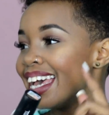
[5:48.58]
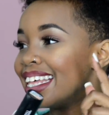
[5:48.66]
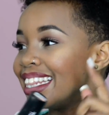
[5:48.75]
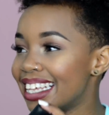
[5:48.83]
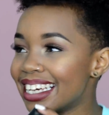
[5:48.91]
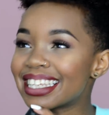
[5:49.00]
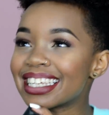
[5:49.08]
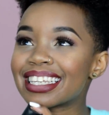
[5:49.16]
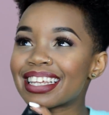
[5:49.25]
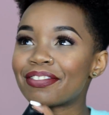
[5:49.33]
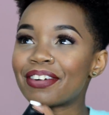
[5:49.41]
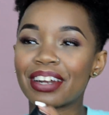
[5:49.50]
This is
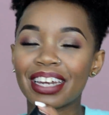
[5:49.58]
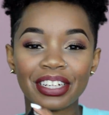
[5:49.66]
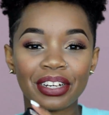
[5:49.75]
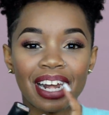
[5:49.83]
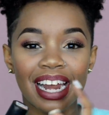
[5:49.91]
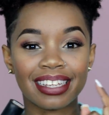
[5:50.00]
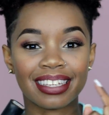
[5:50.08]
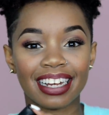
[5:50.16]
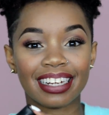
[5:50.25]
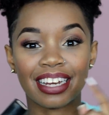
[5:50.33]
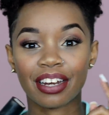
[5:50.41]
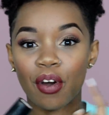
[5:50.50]
the foundation I
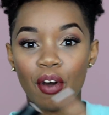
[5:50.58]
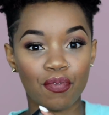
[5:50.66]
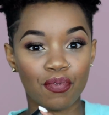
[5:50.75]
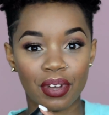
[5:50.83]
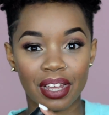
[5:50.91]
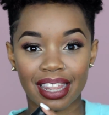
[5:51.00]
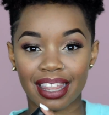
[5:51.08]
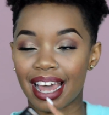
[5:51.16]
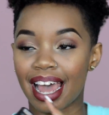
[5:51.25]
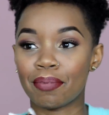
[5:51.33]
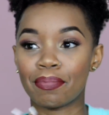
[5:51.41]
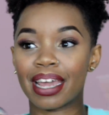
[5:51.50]
started off with.
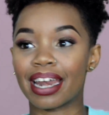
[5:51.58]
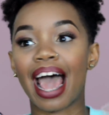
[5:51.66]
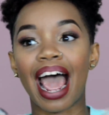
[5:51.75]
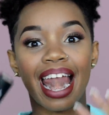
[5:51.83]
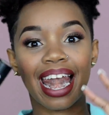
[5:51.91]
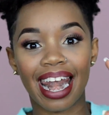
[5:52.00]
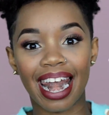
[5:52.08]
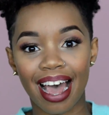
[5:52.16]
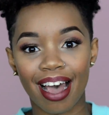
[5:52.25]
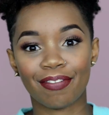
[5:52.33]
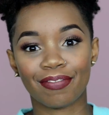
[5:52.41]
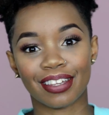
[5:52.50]
I mean, I
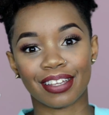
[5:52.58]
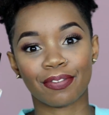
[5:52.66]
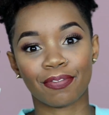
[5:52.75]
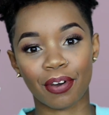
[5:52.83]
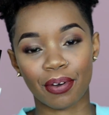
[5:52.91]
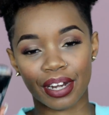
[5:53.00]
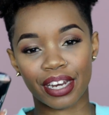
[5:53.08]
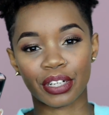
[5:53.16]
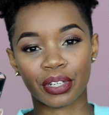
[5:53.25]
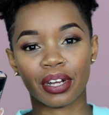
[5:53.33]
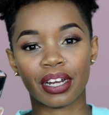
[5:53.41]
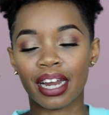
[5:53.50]
love this
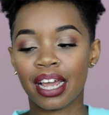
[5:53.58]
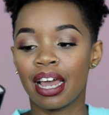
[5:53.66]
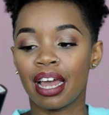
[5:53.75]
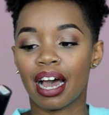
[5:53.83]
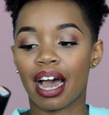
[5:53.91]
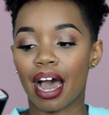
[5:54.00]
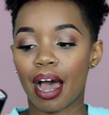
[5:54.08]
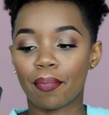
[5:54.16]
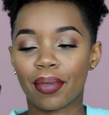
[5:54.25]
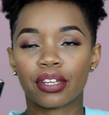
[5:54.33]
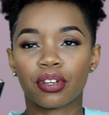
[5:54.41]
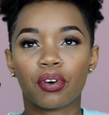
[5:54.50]
foundation.
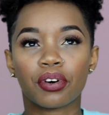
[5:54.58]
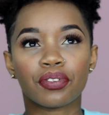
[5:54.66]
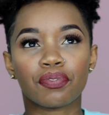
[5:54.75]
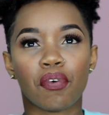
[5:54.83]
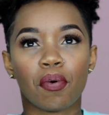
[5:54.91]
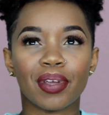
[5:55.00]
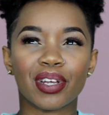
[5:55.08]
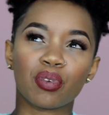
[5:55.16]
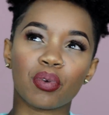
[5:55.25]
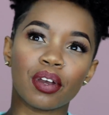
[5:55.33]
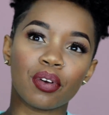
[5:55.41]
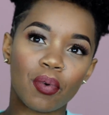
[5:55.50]
It goes for
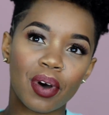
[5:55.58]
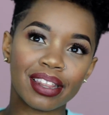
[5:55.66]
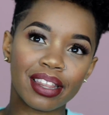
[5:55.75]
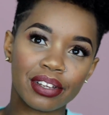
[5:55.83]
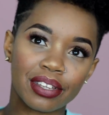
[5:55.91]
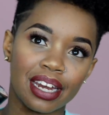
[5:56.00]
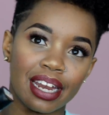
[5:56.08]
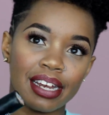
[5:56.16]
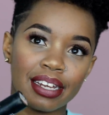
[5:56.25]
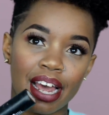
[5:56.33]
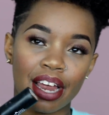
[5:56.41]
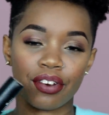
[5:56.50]
between
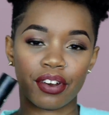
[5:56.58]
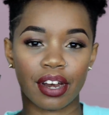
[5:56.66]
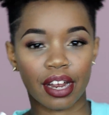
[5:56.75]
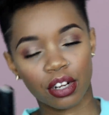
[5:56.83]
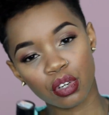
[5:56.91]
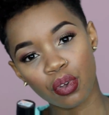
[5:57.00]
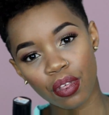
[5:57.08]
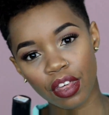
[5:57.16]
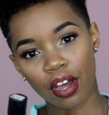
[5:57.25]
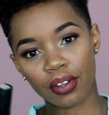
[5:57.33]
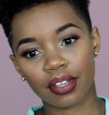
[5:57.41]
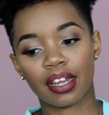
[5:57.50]
1,800 and
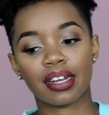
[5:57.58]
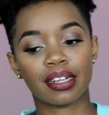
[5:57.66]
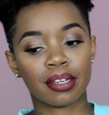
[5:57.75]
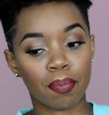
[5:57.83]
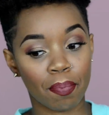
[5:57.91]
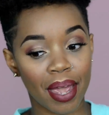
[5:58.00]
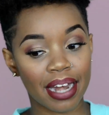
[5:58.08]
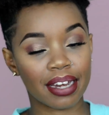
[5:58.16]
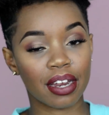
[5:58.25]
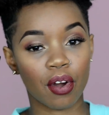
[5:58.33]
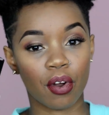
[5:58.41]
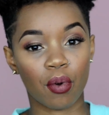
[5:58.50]
2,000
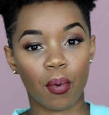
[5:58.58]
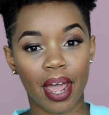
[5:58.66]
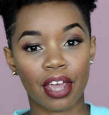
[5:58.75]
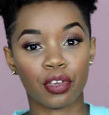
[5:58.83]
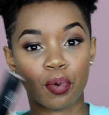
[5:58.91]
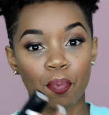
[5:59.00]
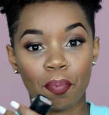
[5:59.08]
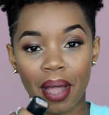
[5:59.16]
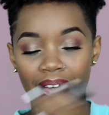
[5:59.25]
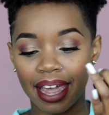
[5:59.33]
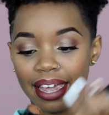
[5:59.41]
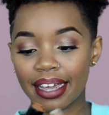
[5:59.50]
depending on where you
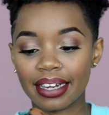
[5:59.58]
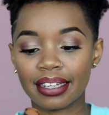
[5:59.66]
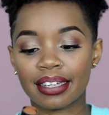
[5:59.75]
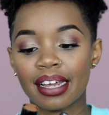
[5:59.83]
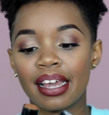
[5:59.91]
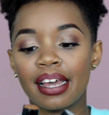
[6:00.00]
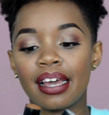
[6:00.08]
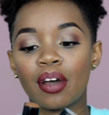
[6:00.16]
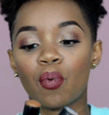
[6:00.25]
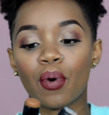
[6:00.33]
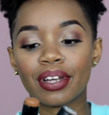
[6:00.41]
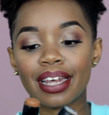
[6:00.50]
buy it.
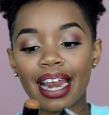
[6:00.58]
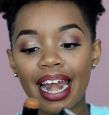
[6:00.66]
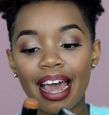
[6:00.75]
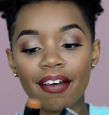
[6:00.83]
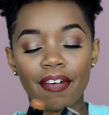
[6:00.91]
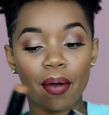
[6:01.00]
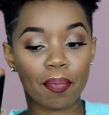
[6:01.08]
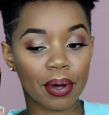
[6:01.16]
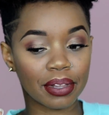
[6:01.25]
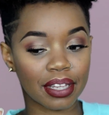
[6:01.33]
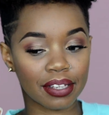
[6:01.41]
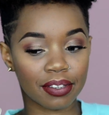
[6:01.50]
What I love
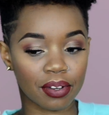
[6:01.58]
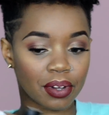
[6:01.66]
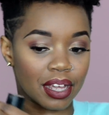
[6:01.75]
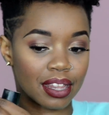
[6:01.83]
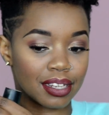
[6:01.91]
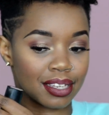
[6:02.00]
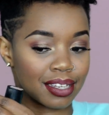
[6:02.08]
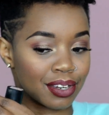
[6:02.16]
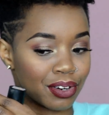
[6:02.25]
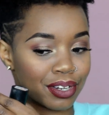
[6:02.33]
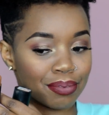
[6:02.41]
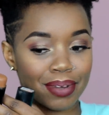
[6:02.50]
about this, okay, this is
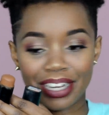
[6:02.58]
not my